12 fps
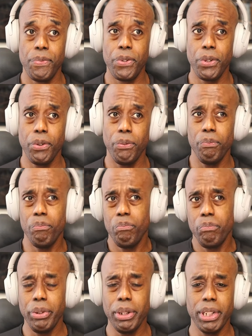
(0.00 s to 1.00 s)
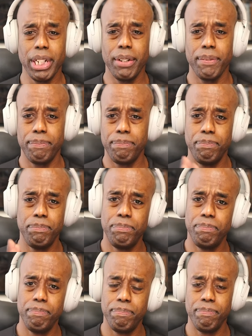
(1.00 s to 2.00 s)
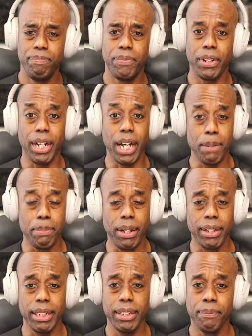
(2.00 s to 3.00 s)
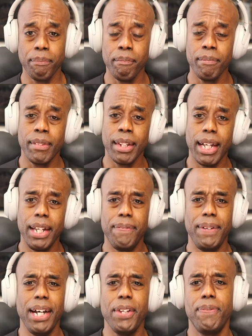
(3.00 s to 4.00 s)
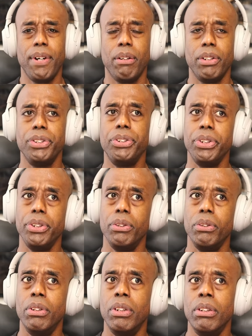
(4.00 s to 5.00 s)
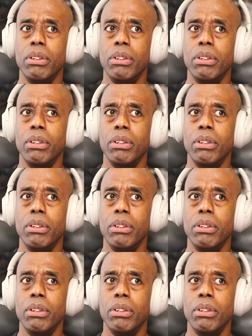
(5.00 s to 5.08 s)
So we kind of forgot about it and fast forward to